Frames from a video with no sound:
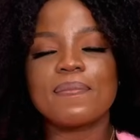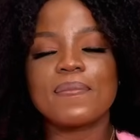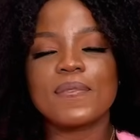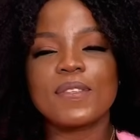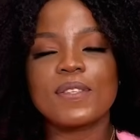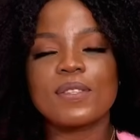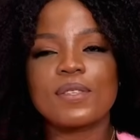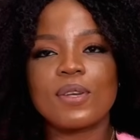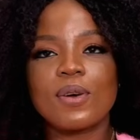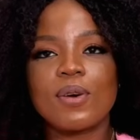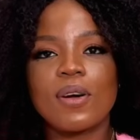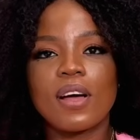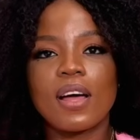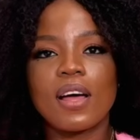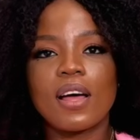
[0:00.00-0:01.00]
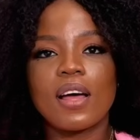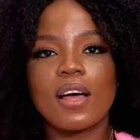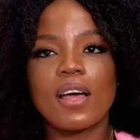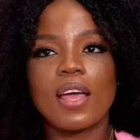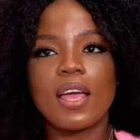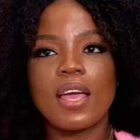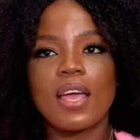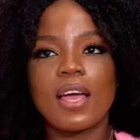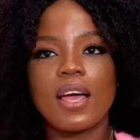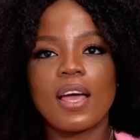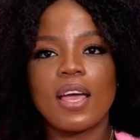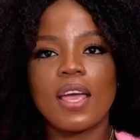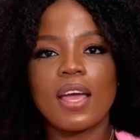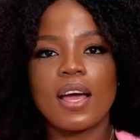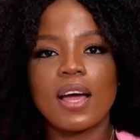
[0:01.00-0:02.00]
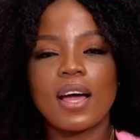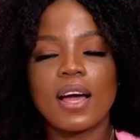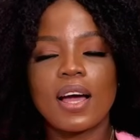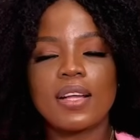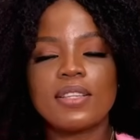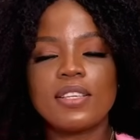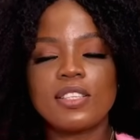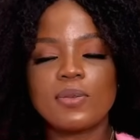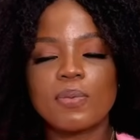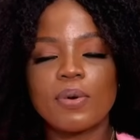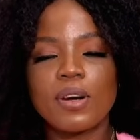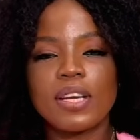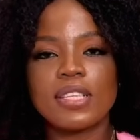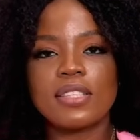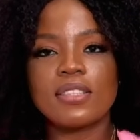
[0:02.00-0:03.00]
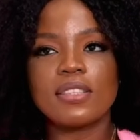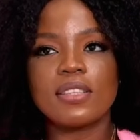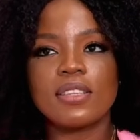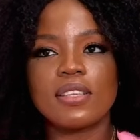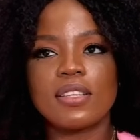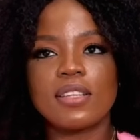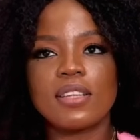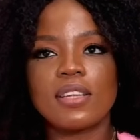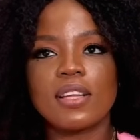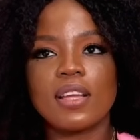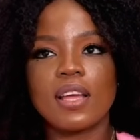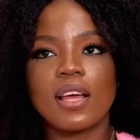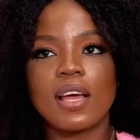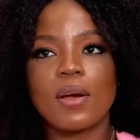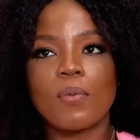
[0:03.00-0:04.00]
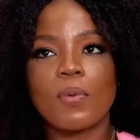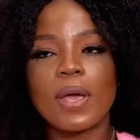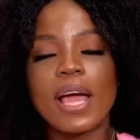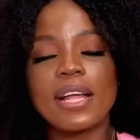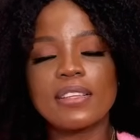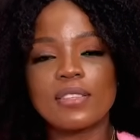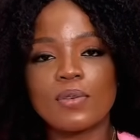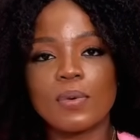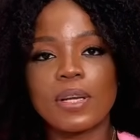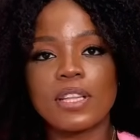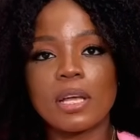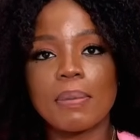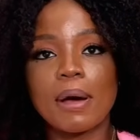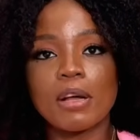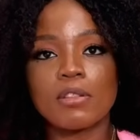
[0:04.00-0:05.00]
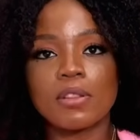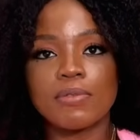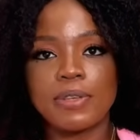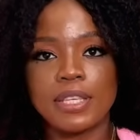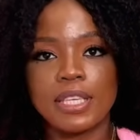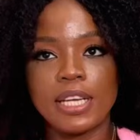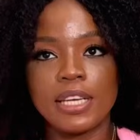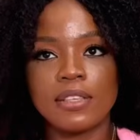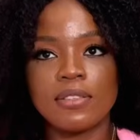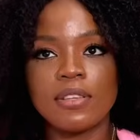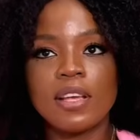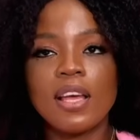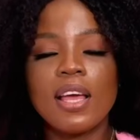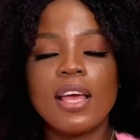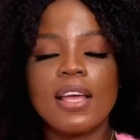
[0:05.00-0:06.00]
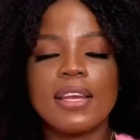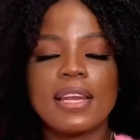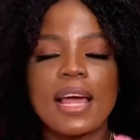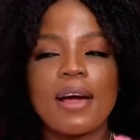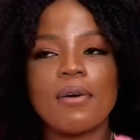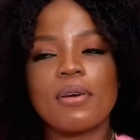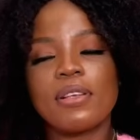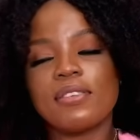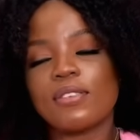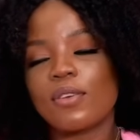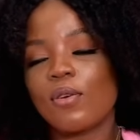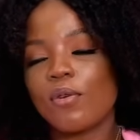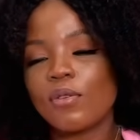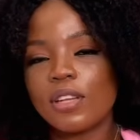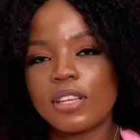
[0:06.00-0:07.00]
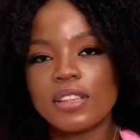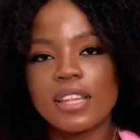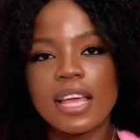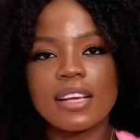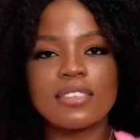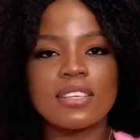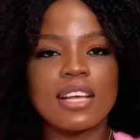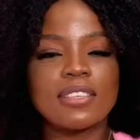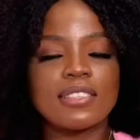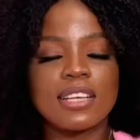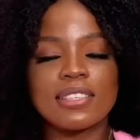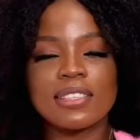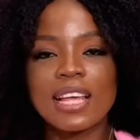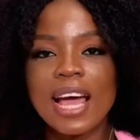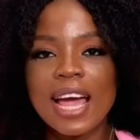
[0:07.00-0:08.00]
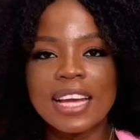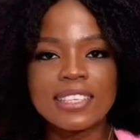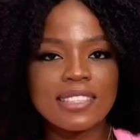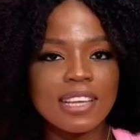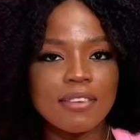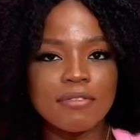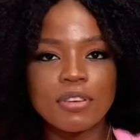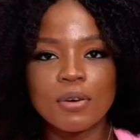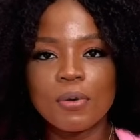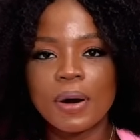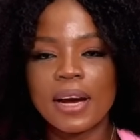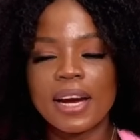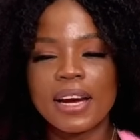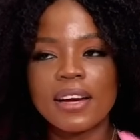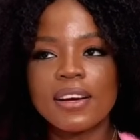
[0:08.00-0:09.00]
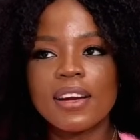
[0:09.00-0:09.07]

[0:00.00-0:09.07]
So at this point, we had to wait about 3 days. Now it's cold in Texas, there's ice everywhere.